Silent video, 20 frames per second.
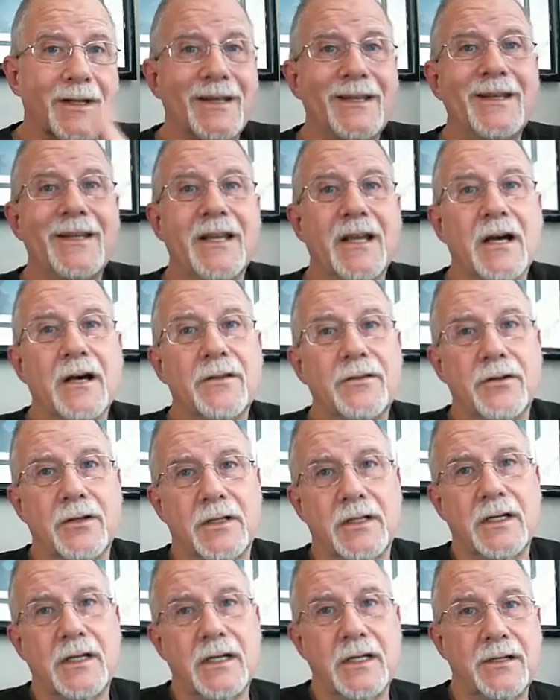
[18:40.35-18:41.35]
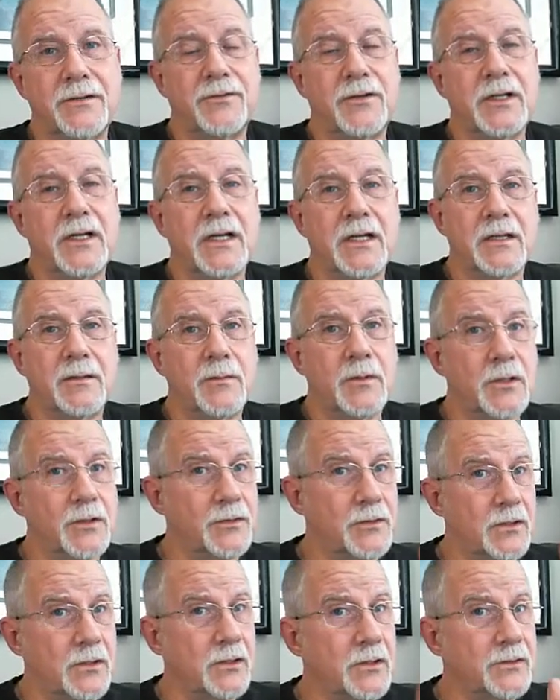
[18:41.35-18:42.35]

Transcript: or any other kind of document.